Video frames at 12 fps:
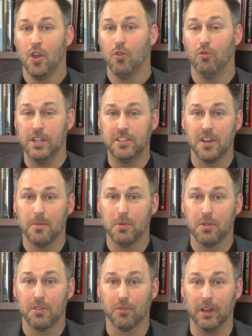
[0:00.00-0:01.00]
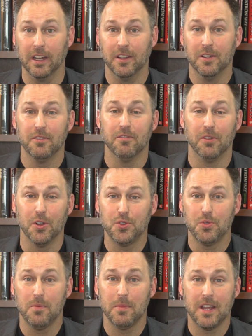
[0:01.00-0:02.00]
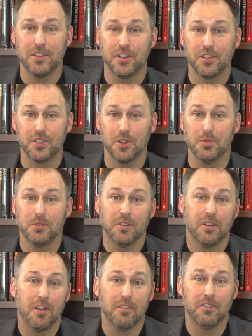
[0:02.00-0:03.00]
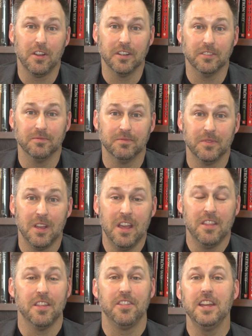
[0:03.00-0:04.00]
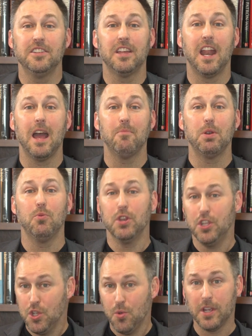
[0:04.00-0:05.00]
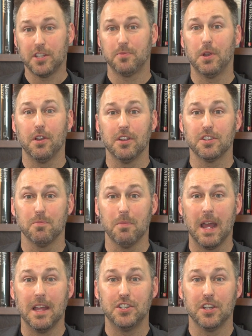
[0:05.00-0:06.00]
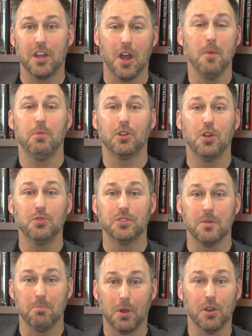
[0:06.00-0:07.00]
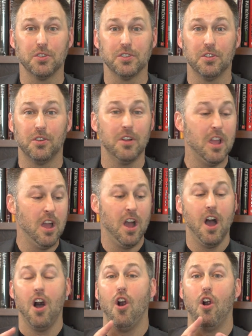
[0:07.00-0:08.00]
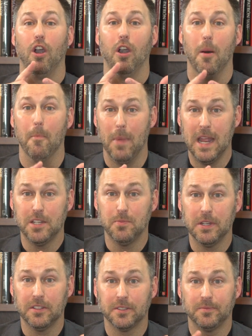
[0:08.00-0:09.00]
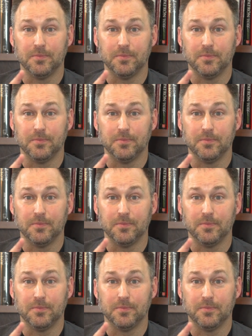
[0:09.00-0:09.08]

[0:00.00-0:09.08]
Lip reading: Reason number three, virtual magic shows are fun. The things that happen when you experience magic up close and personal are amazement,